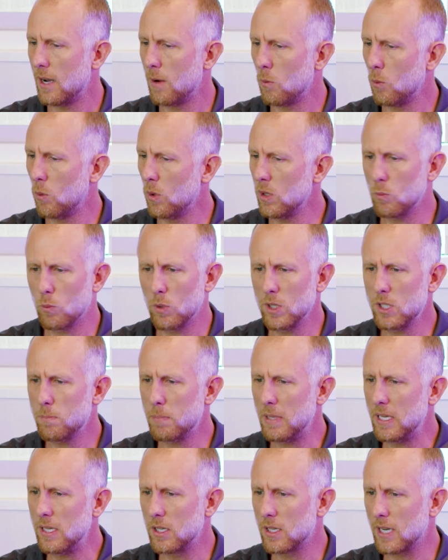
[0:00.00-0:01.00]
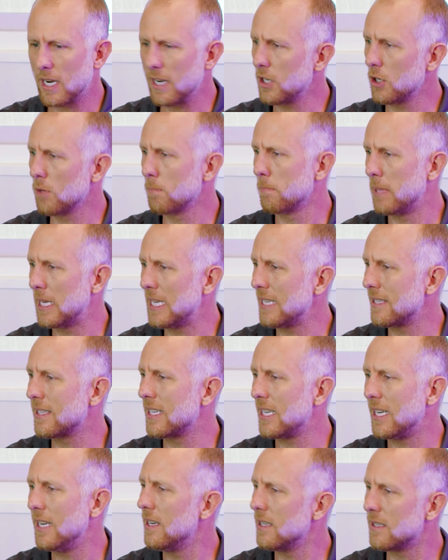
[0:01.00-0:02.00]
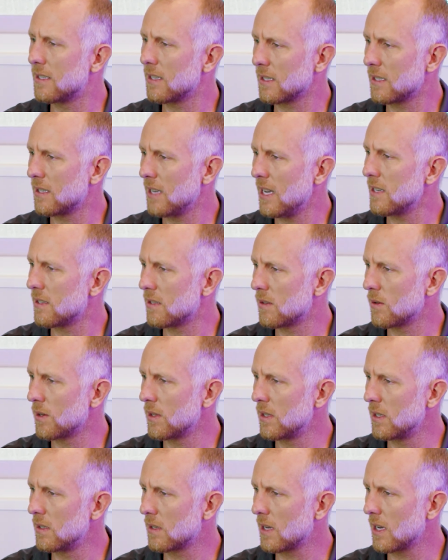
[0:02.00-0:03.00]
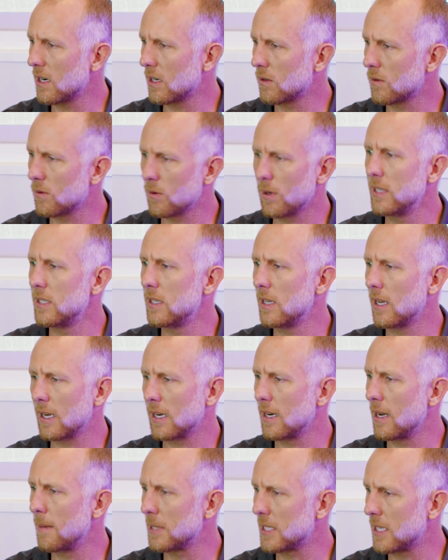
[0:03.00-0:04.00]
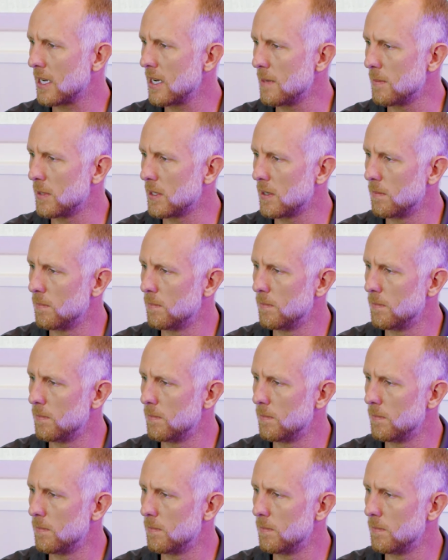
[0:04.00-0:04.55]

What's been kind of your biggest key to success during these kind of crazy economic times?